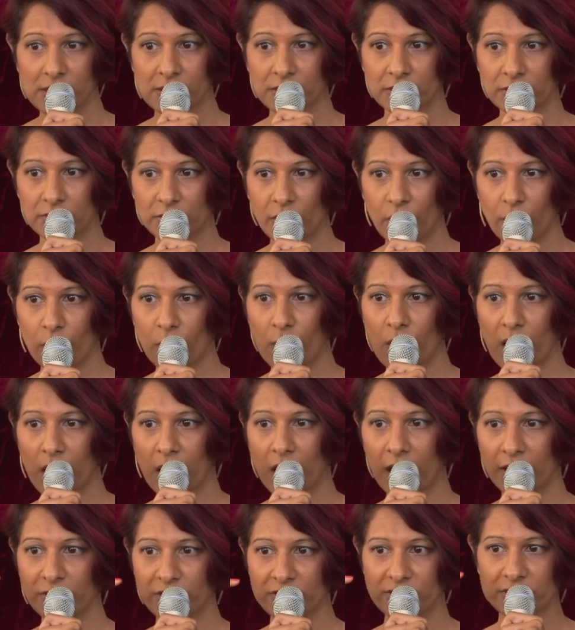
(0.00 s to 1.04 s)
So
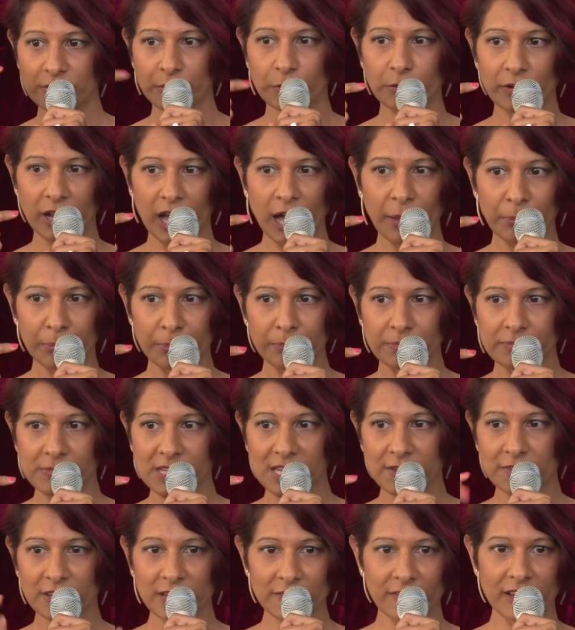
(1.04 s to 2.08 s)
I just screwed up.
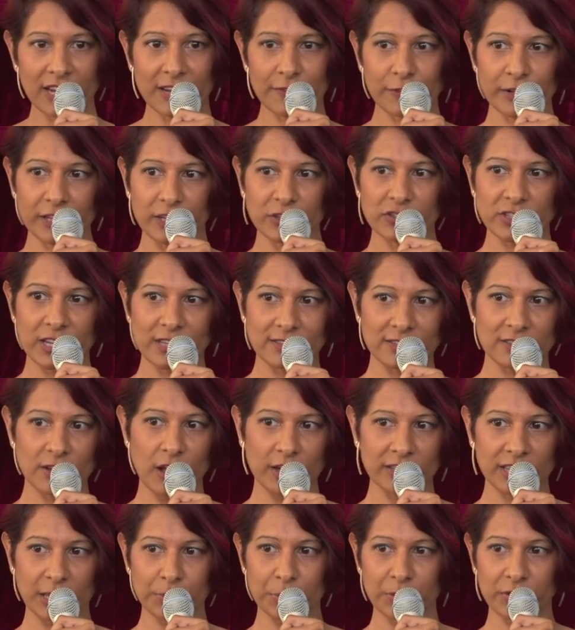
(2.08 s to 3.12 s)
Even if I never get a chance to
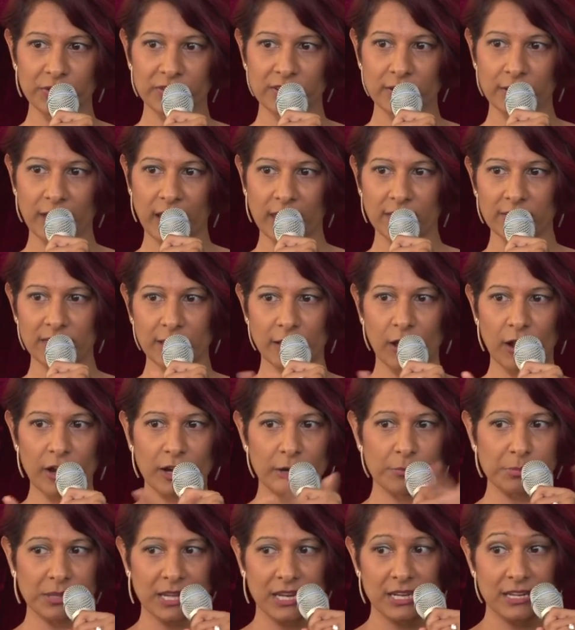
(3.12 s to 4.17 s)
talk to that person again, they got on
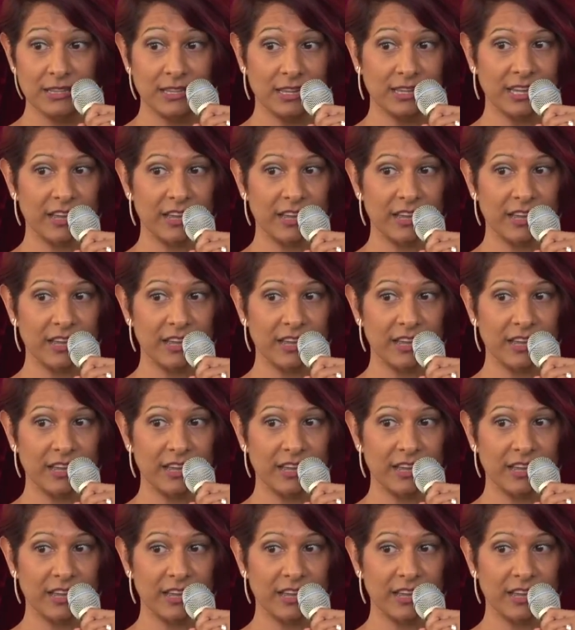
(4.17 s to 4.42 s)
a plane and they